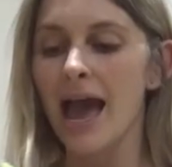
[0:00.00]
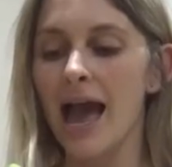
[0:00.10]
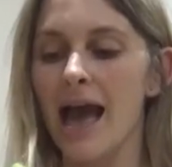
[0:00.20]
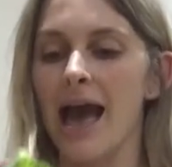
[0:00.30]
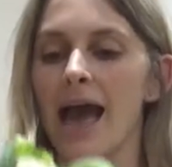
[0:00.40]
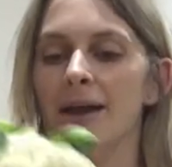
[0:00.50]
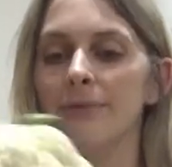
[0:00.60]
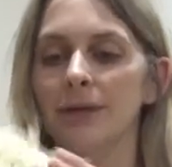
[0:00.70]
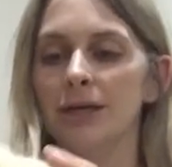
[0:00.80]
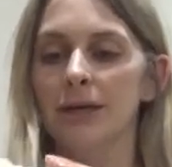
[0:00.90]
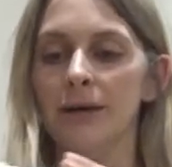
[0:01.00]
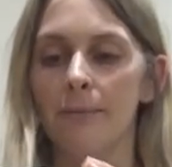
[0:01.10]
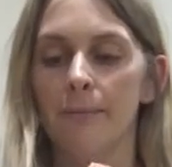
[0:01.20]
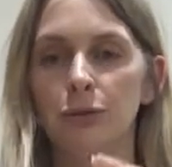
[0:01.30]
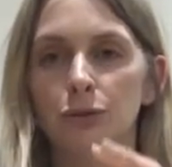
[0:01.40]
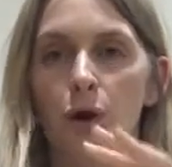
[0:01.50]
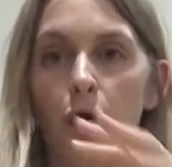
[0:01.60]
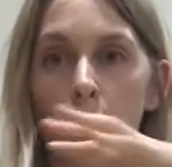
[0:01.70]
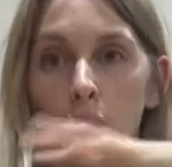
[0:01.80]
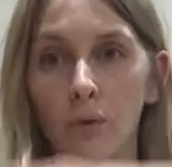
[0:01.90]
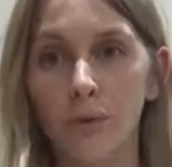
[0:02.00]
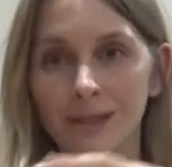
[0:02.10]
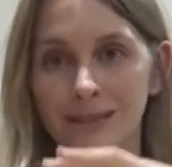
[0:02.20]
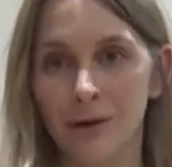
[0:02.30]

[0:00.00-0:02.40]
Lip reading: and I'm going to do a whole roasted